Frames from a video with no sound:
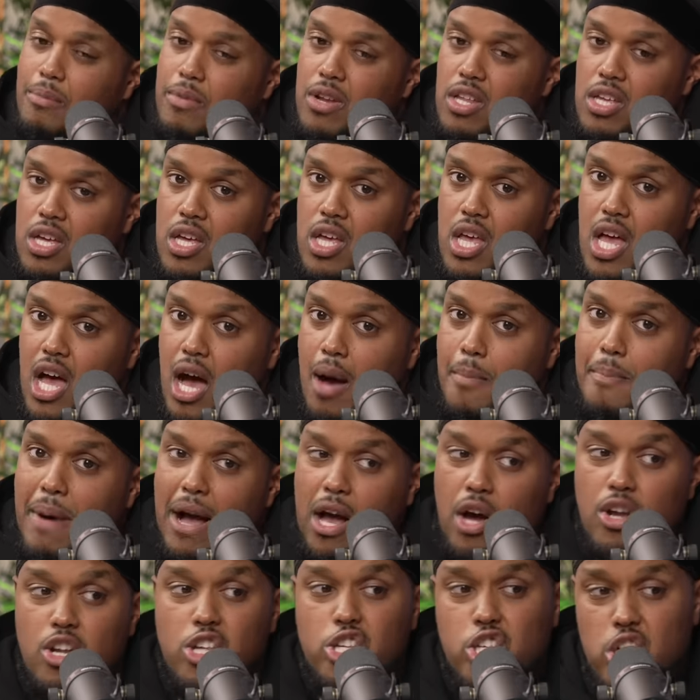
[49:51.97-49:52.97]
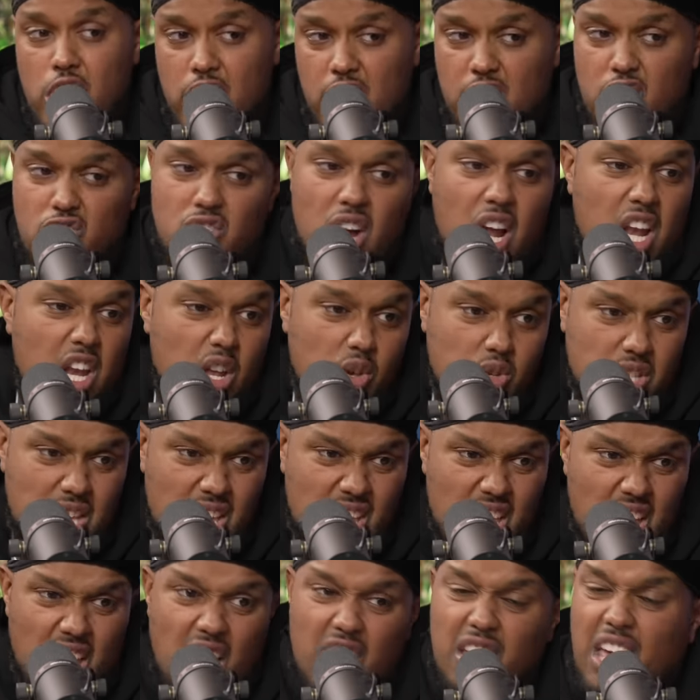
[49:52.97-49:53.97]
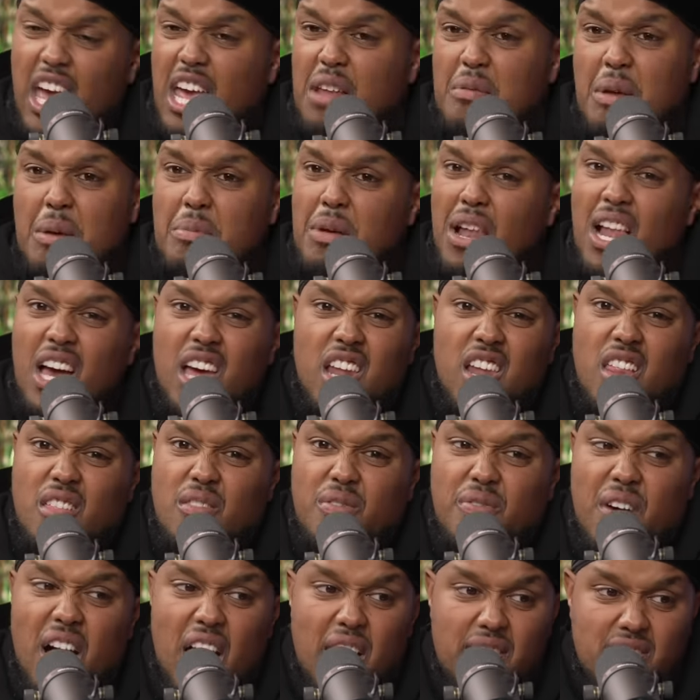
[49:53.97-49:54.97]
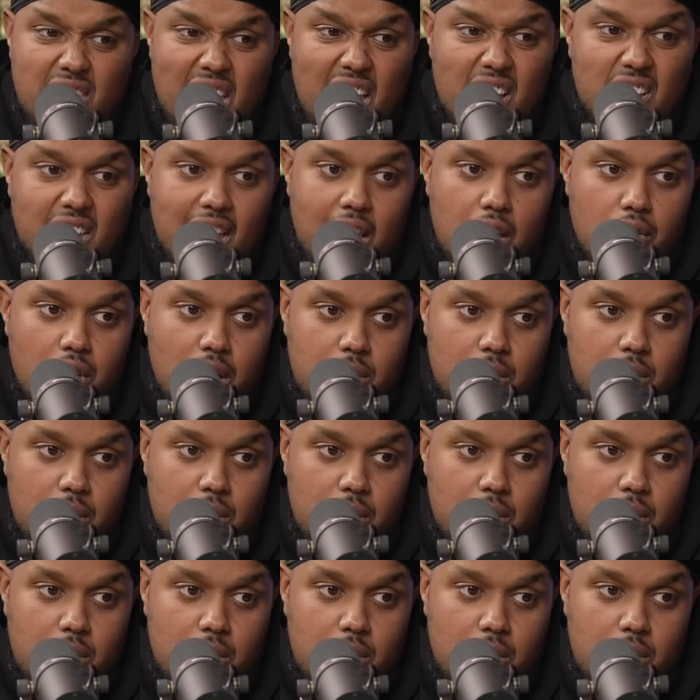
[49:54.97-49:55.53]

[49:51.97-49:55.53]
But I'm gonna I'm back on a journey to try and lose it again. I gained yeah. maybe like another five, ten